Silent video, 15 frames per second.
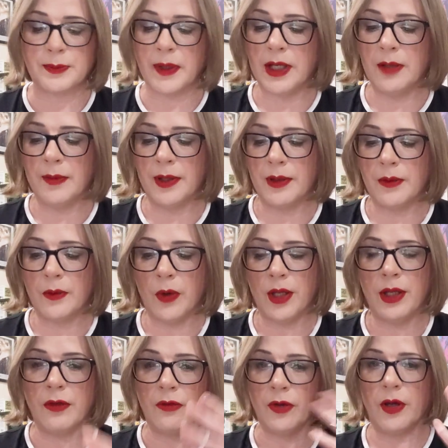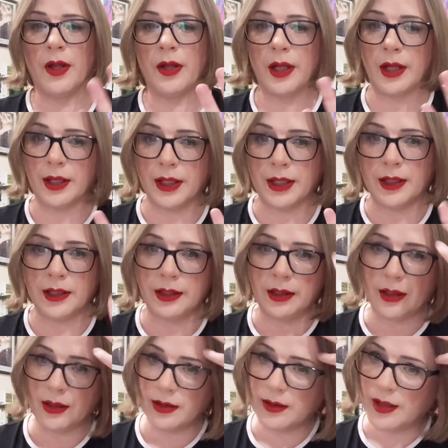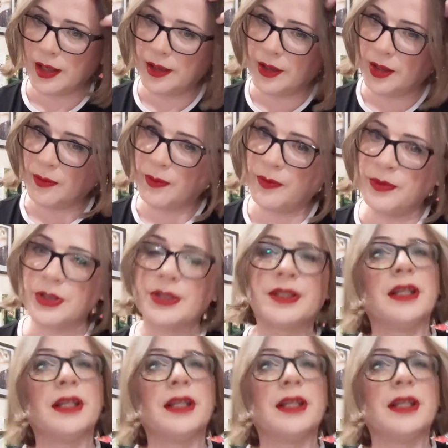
Spiegelman, where you forgot that you ended up just